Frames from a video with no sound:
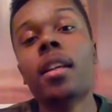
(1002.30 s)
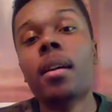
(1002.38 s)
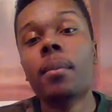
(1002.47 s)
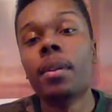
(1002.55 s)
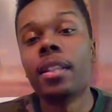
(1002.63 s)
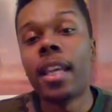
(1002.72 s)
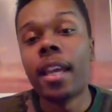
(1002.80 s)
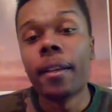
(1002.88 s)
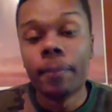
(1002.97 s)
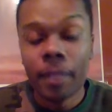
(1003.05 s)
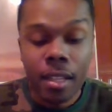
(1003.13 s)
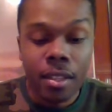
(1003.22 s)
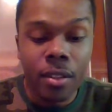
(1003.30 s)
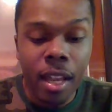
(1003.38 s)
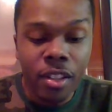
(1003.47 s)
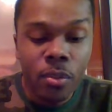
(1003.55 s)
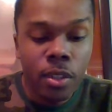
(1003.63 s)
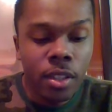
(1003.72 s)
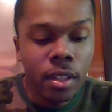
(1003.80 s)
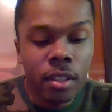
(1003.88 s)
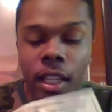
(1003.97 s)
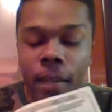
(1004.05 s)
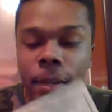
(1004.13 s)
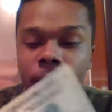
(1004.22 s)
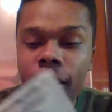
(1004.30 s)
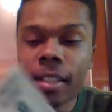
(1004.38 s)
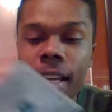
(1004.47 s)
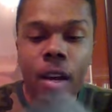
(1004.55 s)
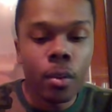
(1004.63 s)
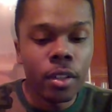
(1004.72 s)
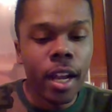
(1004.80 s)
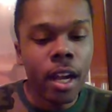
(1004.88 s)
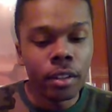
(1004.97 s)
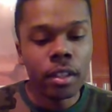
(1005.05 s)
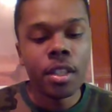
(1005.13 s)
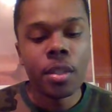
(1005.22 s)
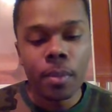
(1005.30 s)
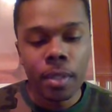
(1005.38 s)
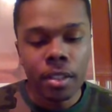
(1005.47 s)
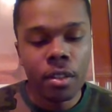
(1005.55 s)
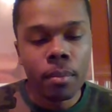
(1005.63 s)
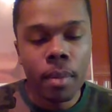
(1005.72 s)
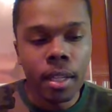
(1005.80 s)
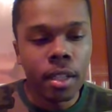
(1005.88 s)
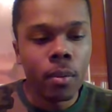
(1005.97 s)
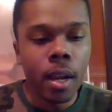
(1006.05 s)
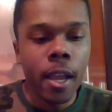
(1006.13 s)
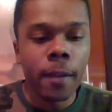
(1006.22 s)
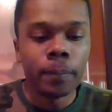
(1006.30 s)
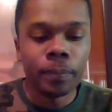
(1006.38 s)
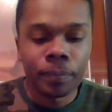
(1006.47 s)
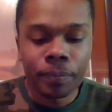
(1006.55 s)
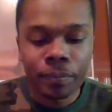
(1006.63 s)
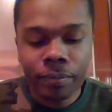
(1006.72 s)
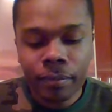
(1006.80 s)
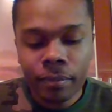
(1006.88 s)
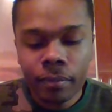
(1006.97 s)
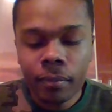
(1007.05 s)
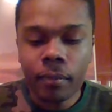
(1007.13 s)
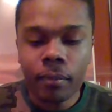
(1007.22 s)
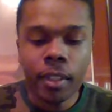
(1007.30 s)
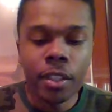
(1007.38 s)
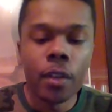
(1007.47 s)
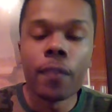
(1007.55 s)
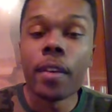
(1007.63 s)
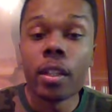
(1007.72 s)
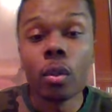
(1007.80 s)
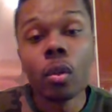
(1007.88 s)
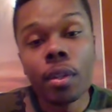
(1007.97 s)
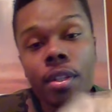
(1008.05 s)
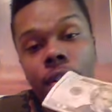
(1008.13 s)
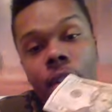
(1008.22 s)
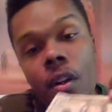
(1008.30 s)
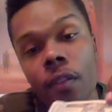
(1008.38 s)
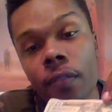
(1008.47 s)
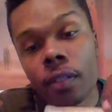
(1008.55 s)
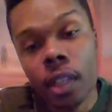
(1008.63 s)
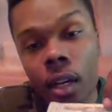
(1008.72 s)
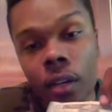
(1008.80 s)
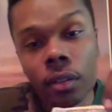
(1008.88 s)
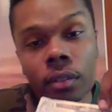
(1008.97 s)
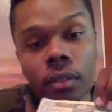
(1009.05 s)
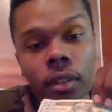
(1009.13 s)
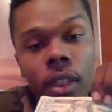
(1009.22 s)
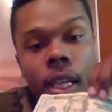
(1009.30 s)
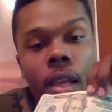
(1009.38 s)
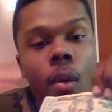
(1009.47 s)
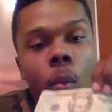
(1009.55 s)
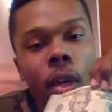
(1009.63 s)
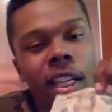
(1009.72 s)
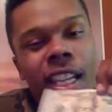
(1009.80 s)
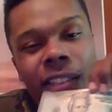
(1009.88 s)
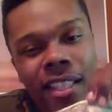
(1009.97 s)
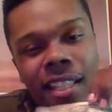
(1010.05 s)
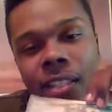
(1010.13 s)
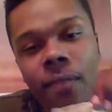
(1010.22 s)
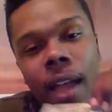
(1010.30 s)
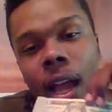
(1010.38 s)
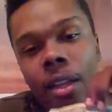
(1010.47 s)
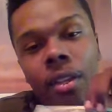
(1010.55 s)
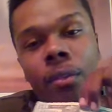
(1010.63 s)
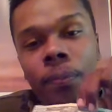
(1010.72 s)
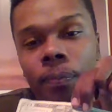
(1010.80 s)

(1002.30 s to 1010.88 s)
But yeah, so I just want you to think about that now when you're out there spending your money, right? Your Federal Reserve note, what gives it its value?